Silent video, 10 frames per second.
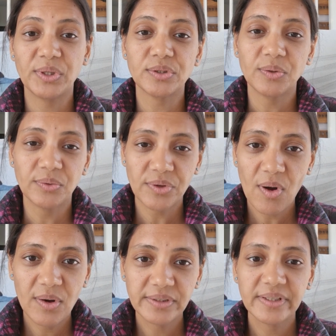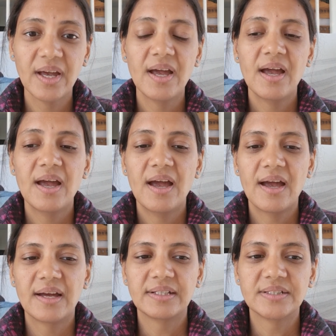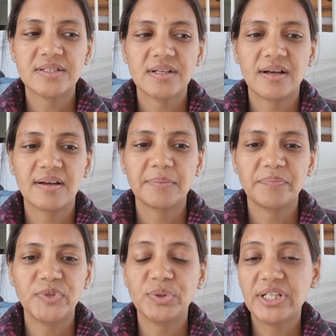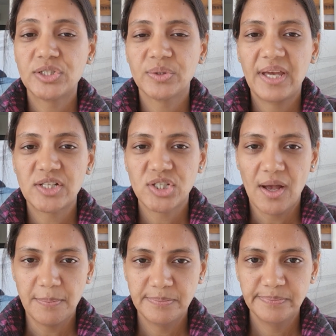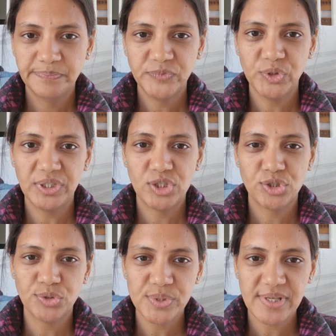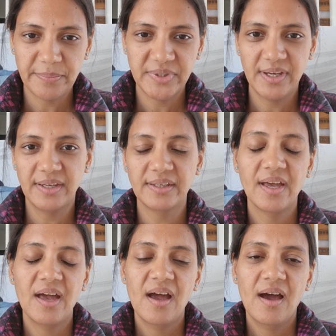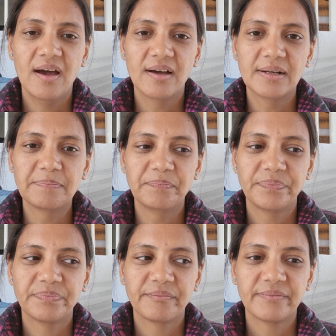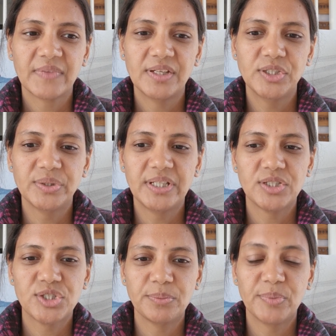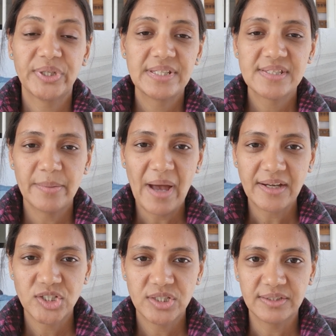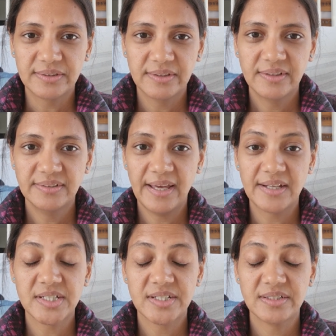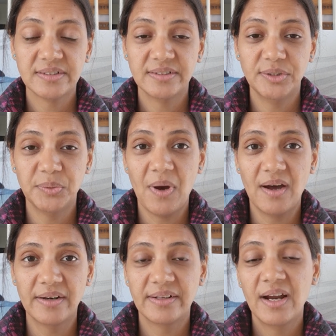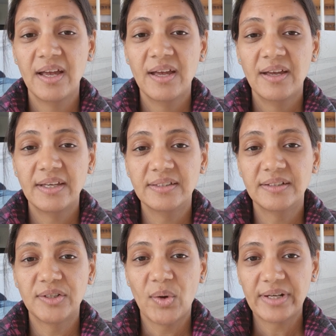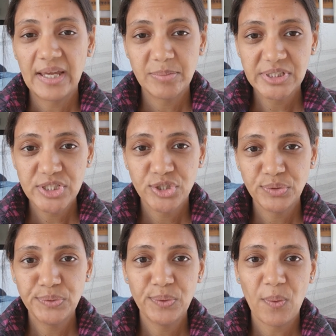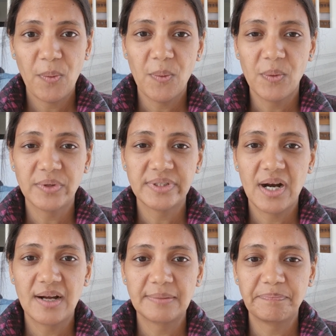going to go wrong, and you need to catch up, you need to do something, you need to put in some action that you are either not able to, or